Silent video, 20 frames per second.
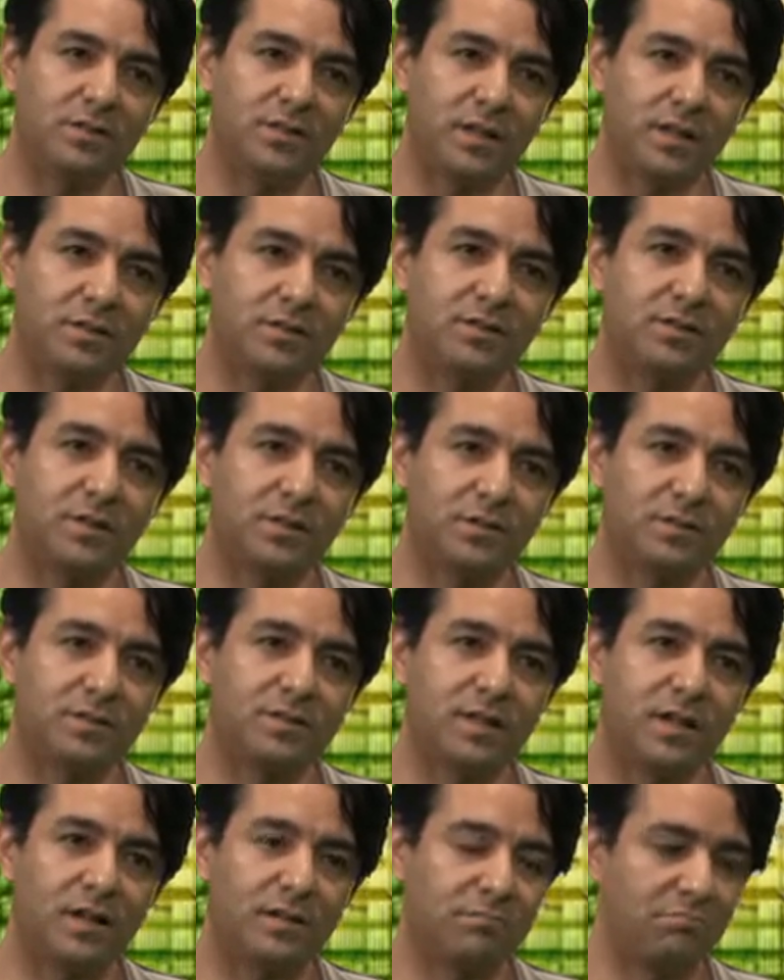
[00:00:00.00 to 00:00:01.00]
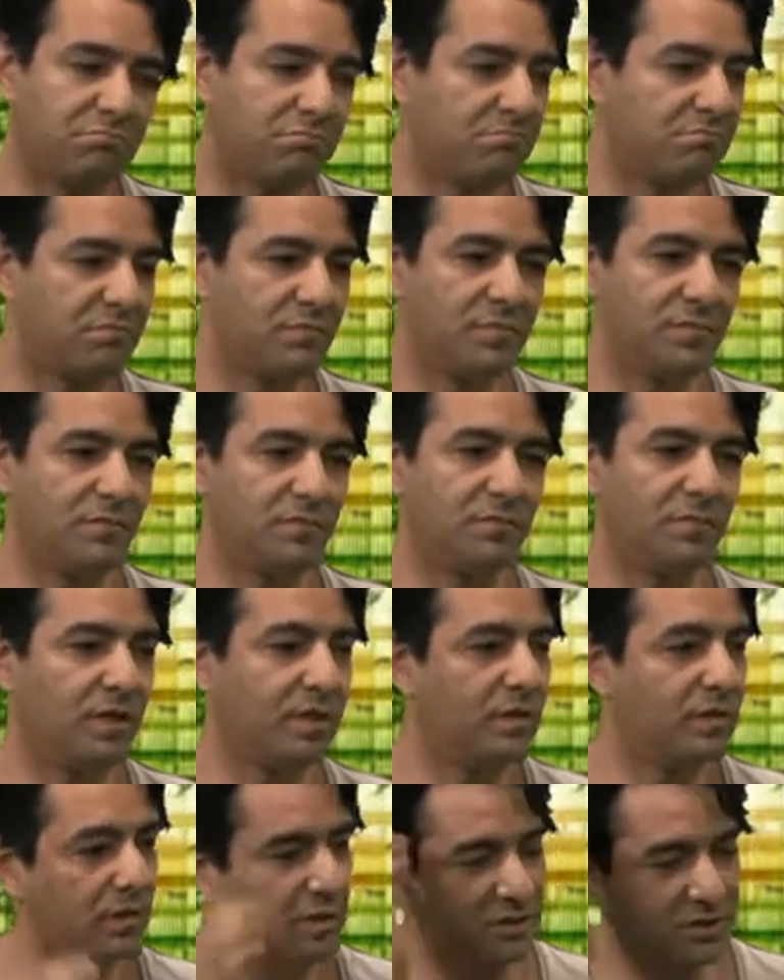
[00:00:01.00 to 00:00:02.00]
He just knows that.
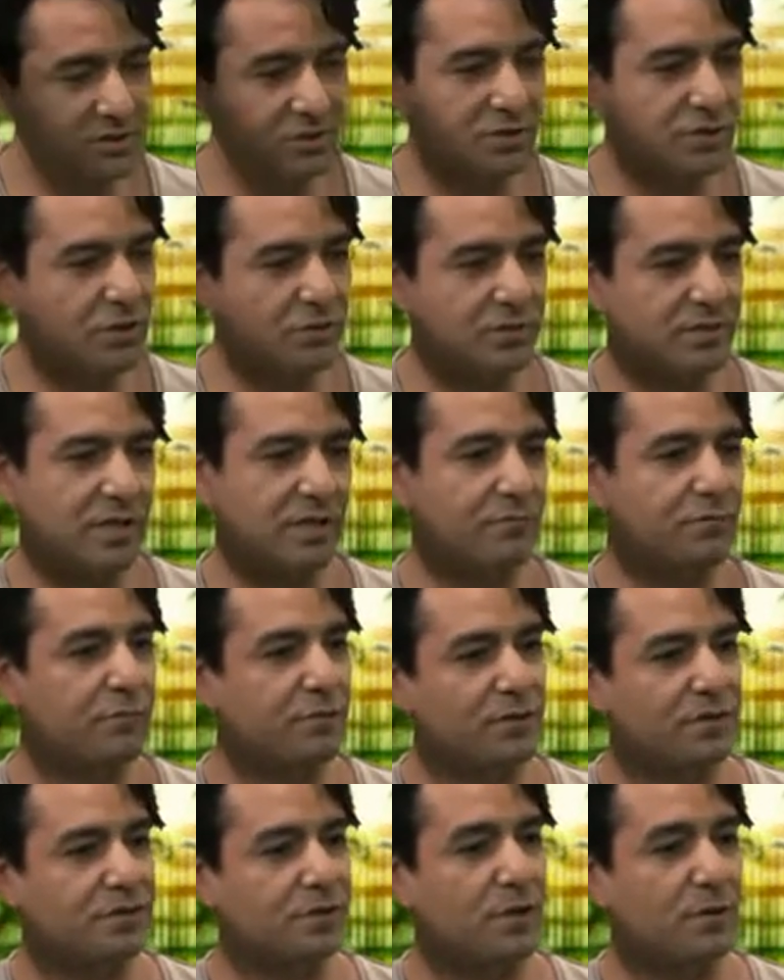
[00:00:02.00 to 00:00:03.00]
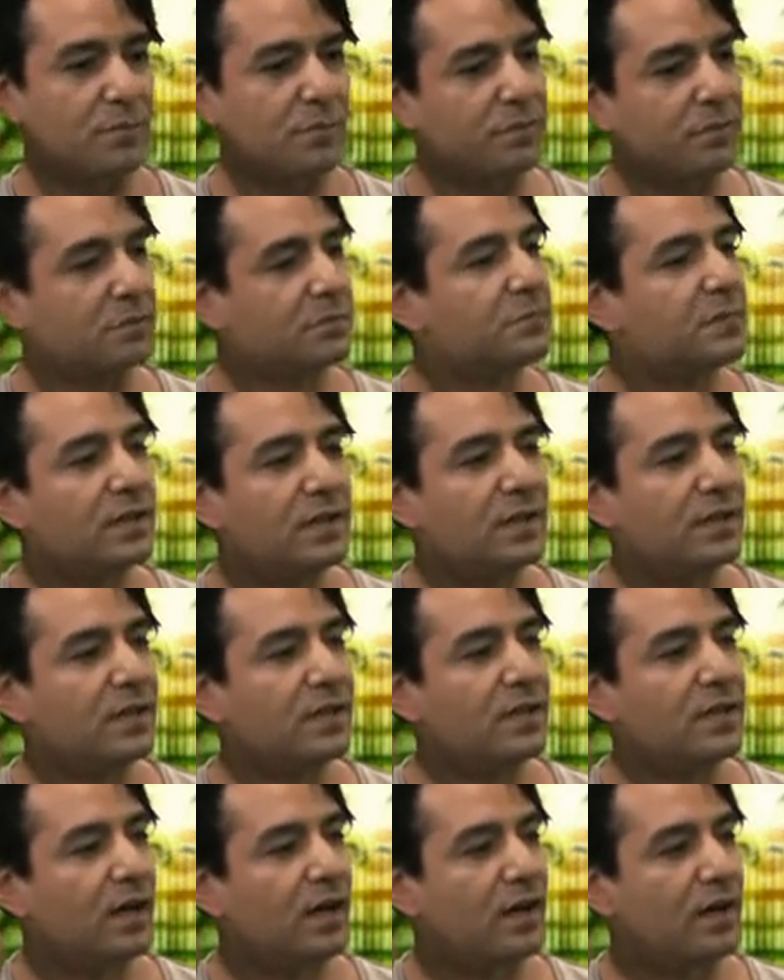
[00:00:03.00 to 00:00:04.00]
He just knows that, for example,
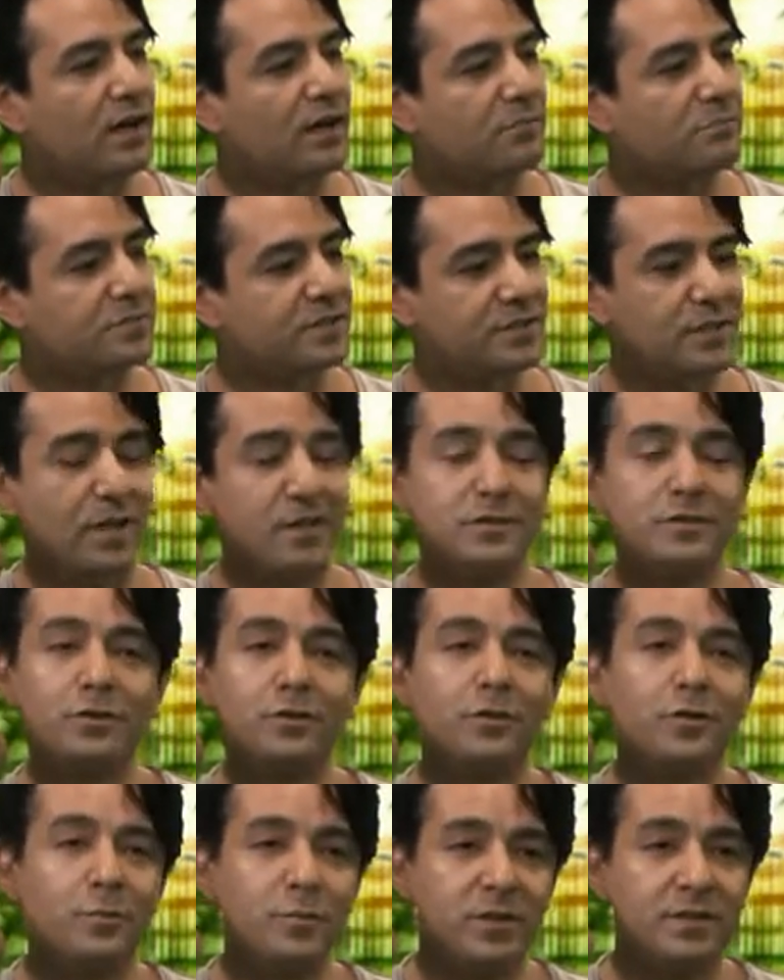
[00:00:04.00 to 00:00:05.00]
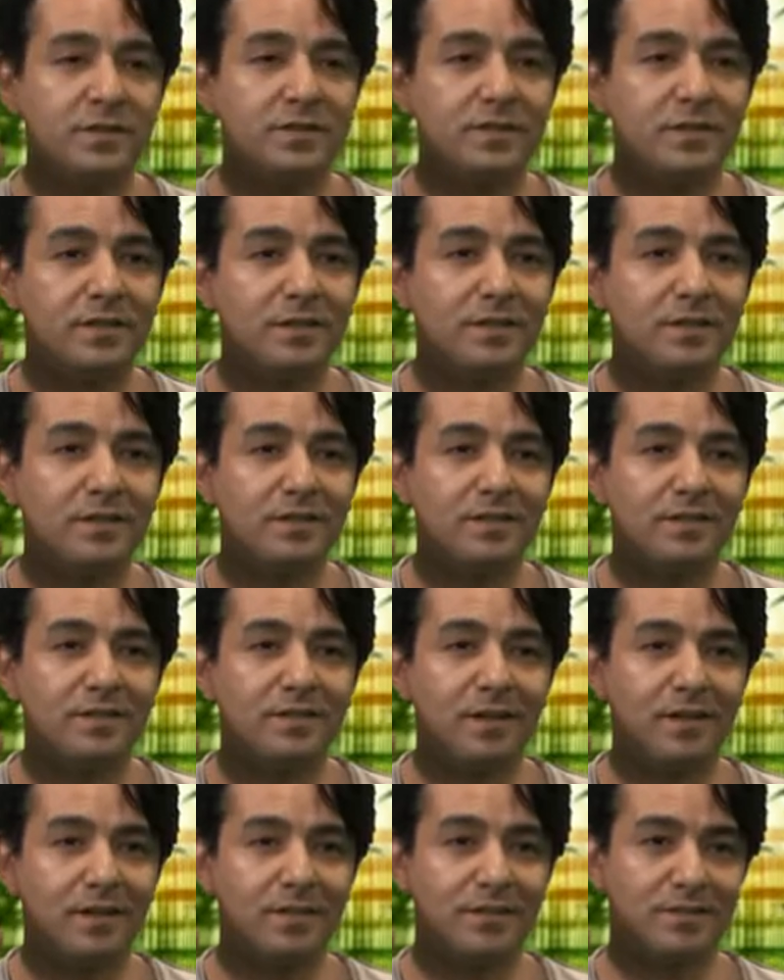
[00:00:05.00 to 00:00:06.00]
starting a community
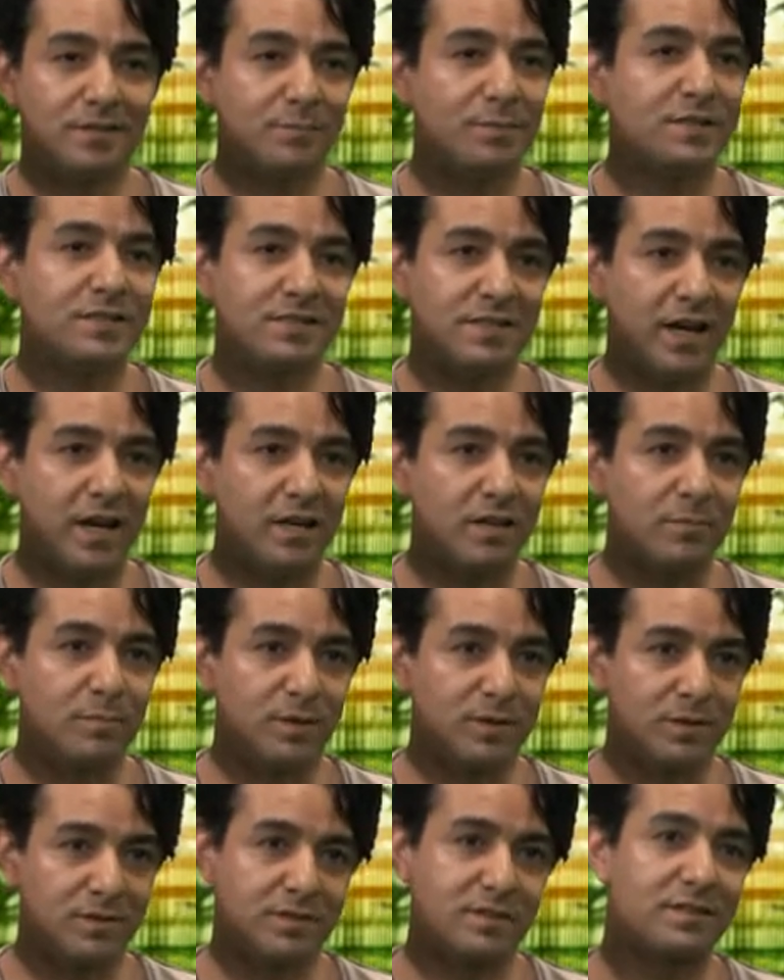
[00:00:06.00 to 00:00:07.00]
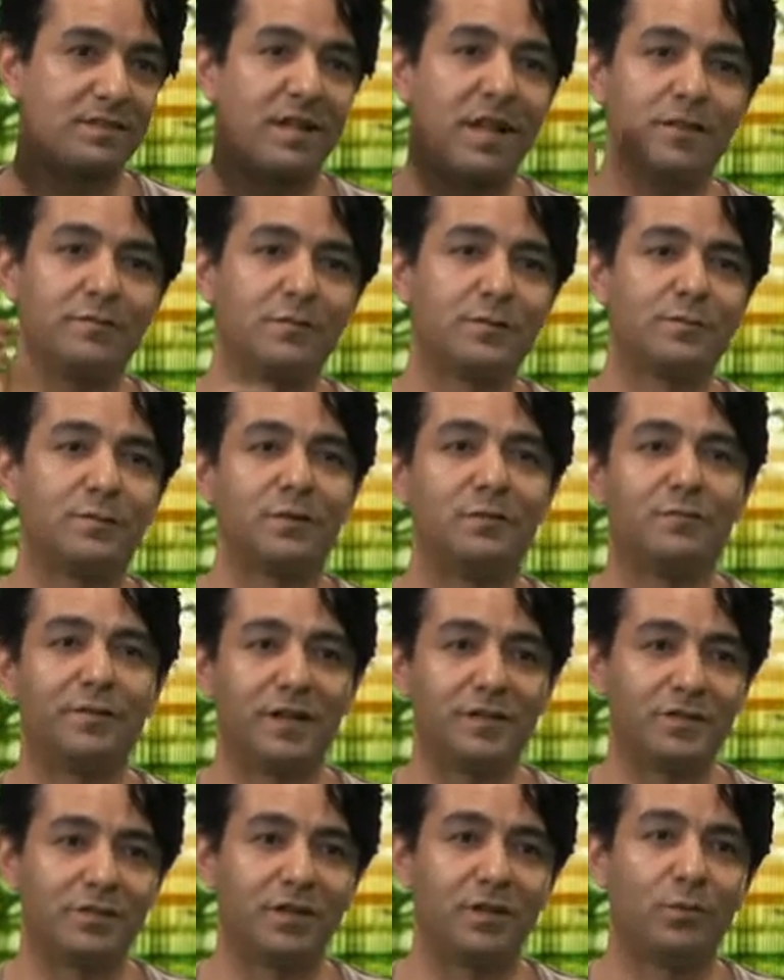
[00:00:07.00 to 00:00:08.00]
is a mistake because the slavers will
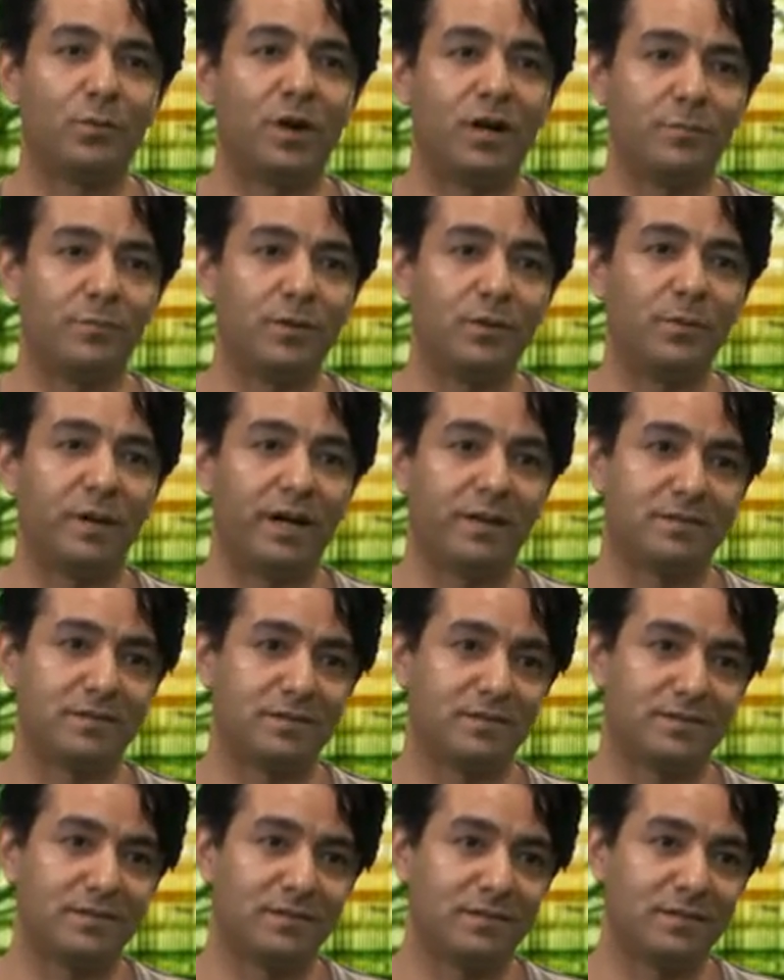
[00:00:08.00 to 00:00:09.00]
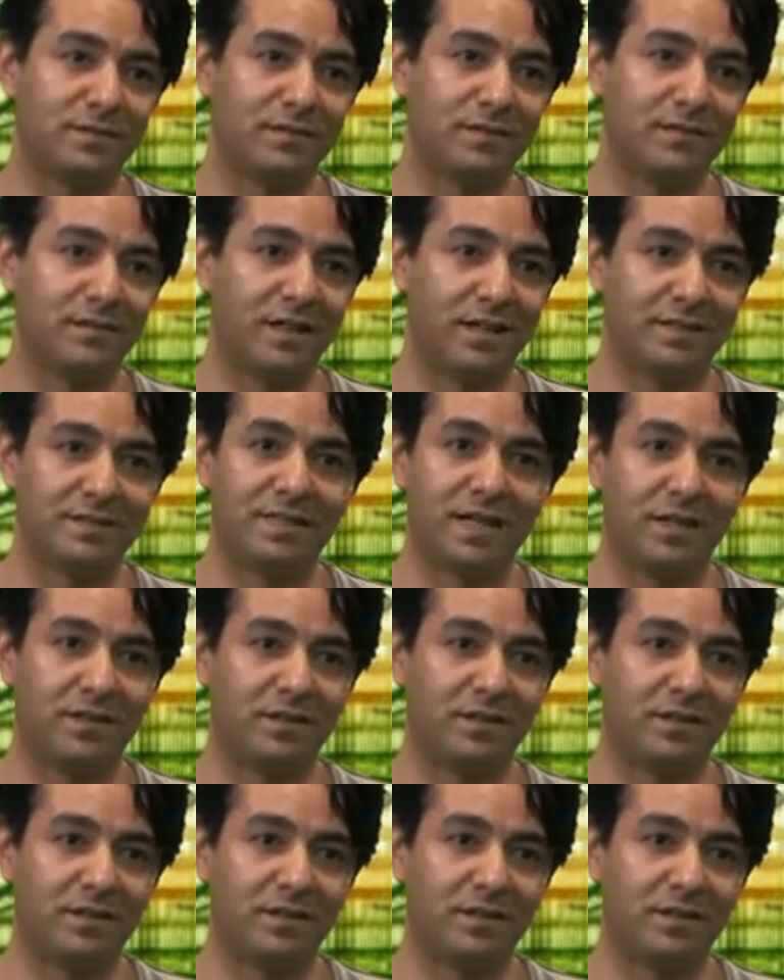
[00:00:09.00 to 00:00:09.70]
eventually wipe you out and